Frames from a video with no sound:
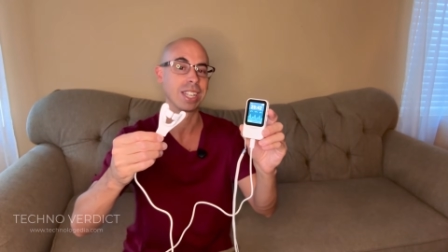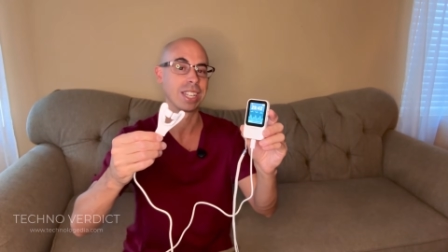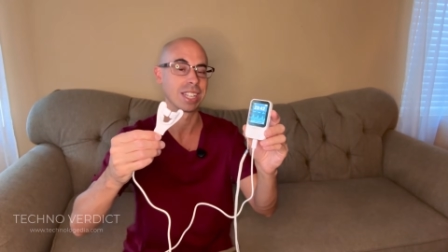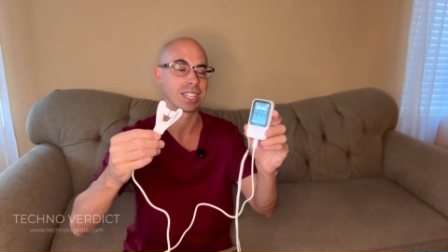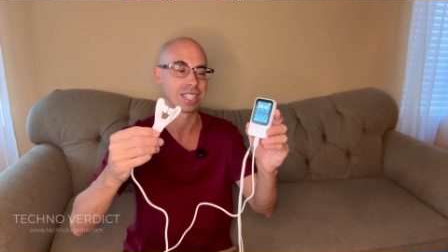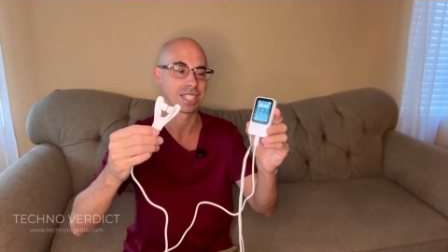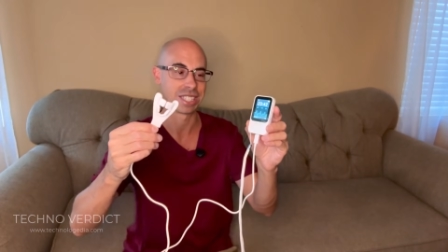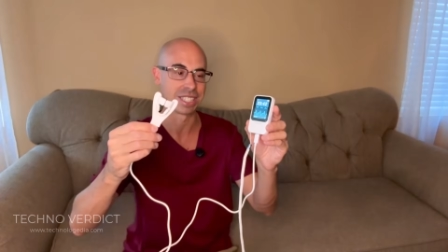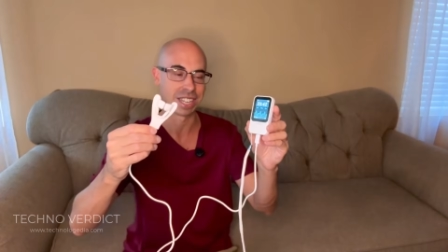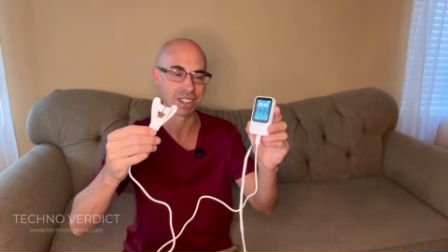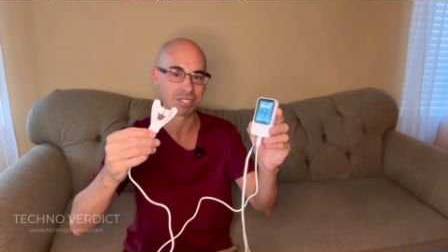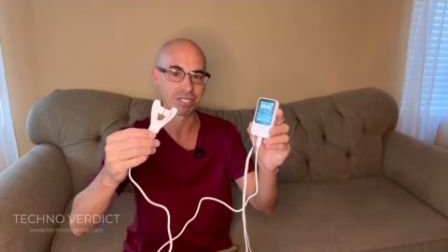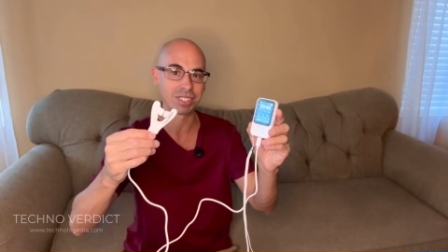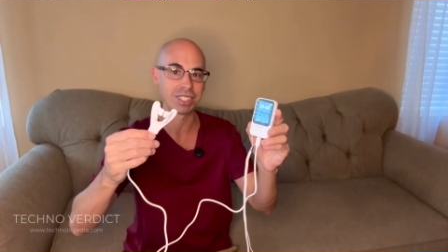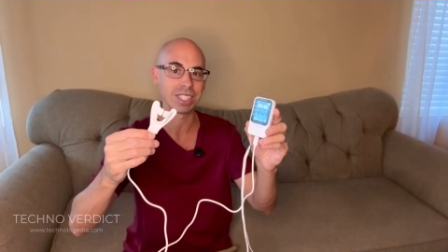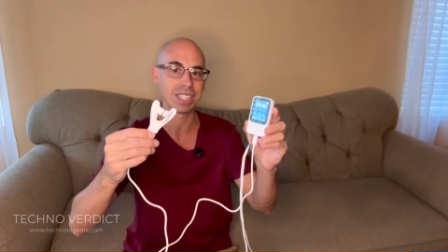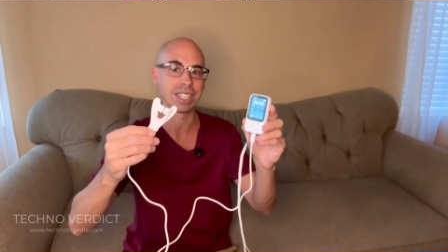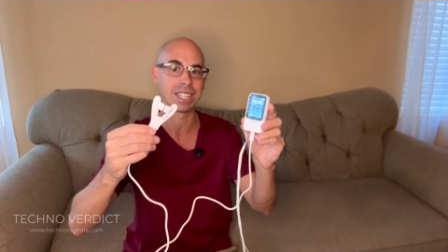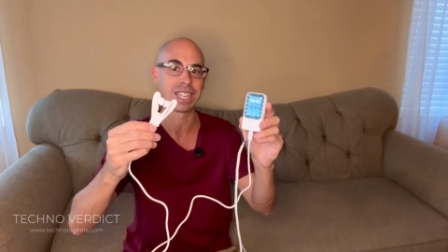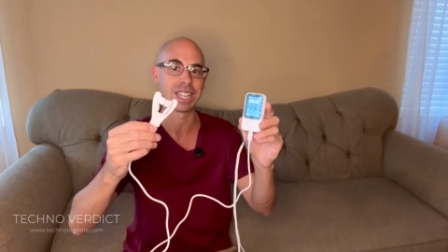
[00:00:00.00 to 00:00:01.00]
is
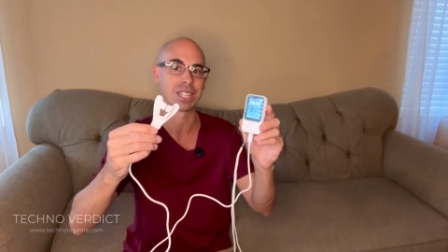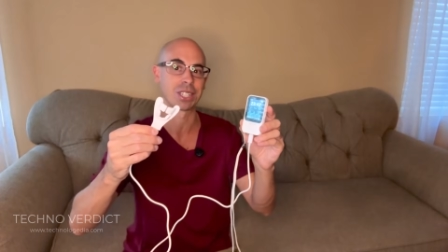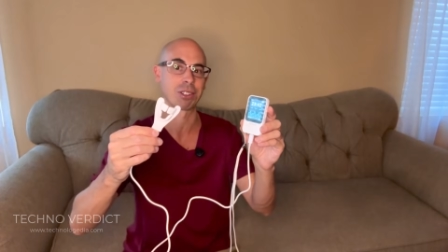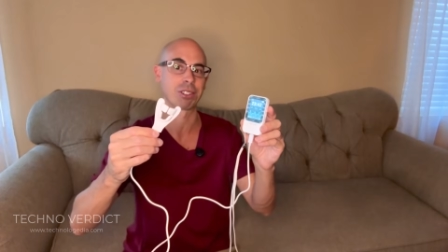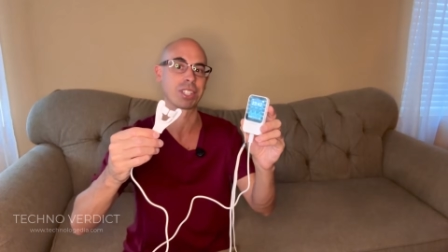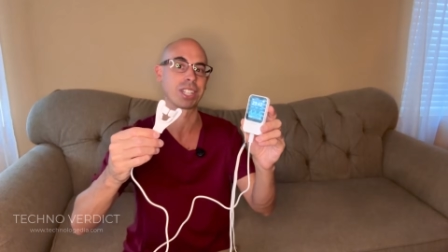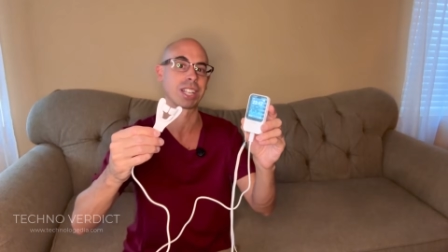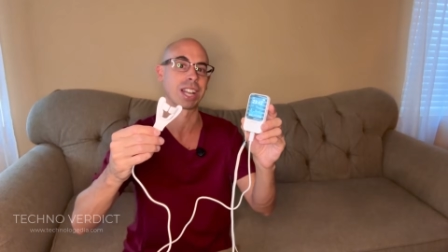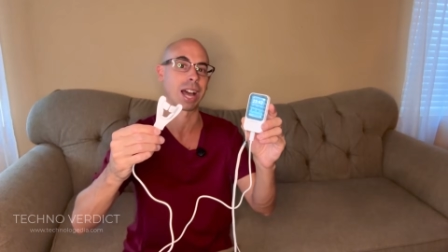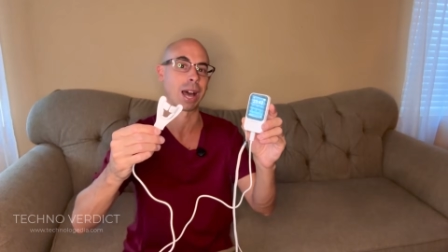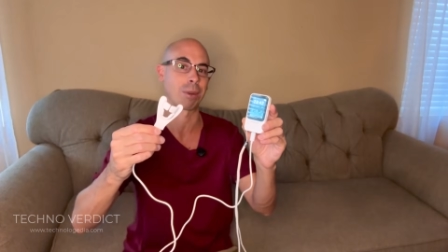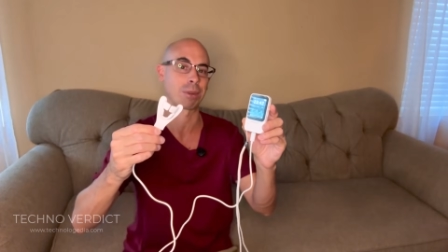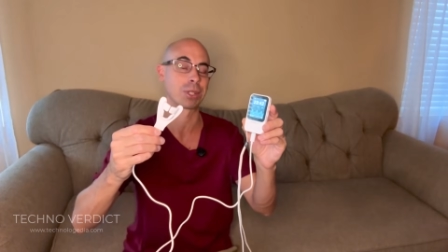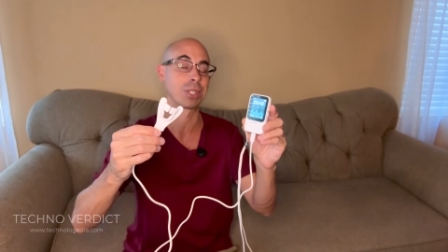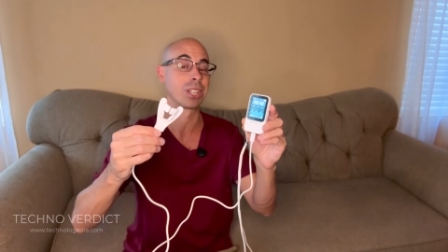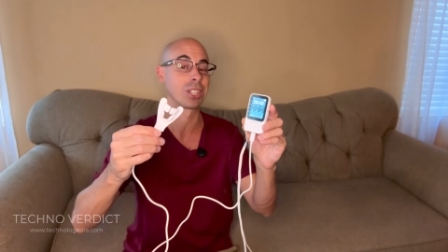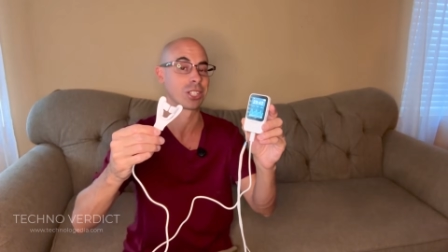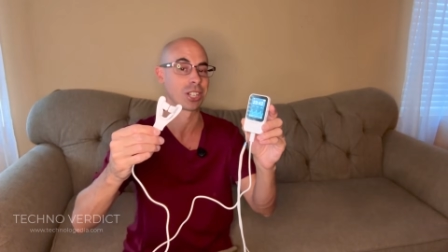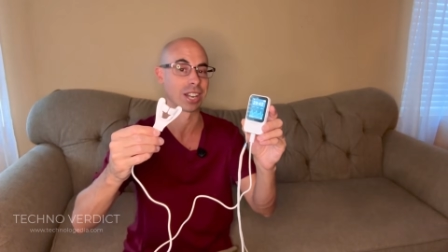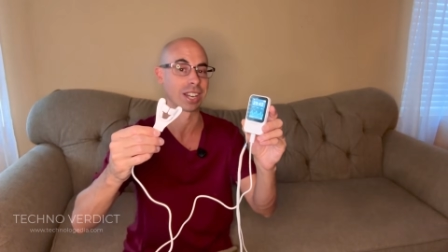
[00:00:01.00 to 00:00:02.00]
definitely an interesting
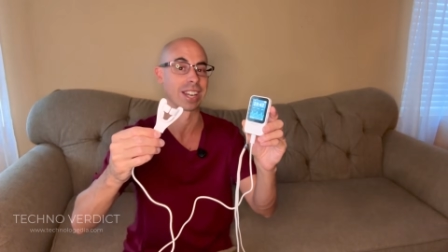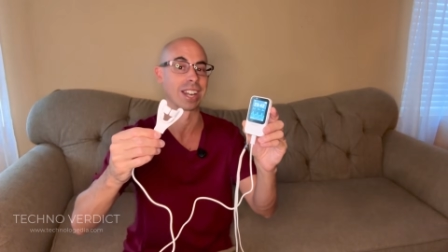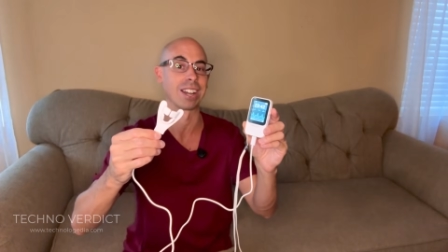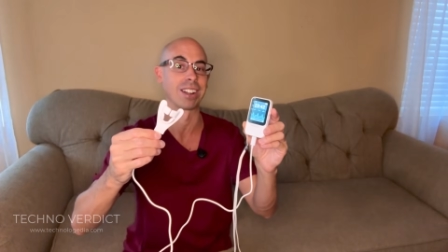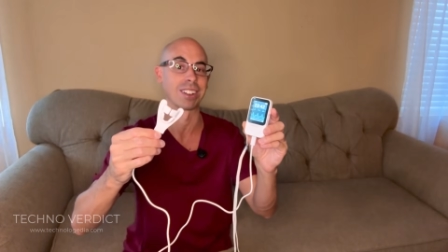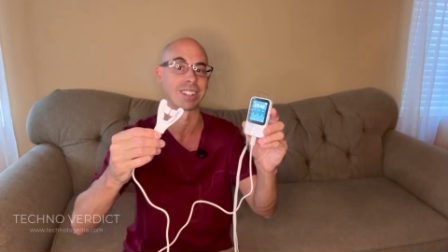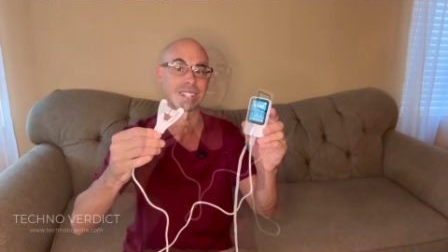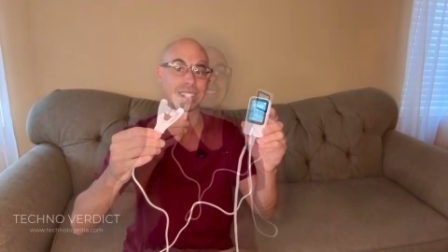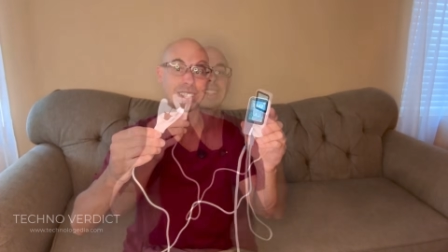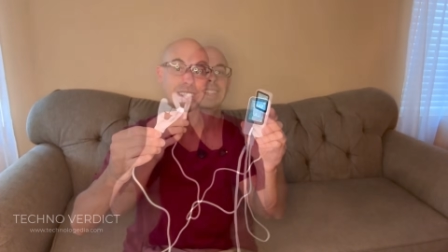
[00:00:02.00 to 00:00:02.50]
option to check out.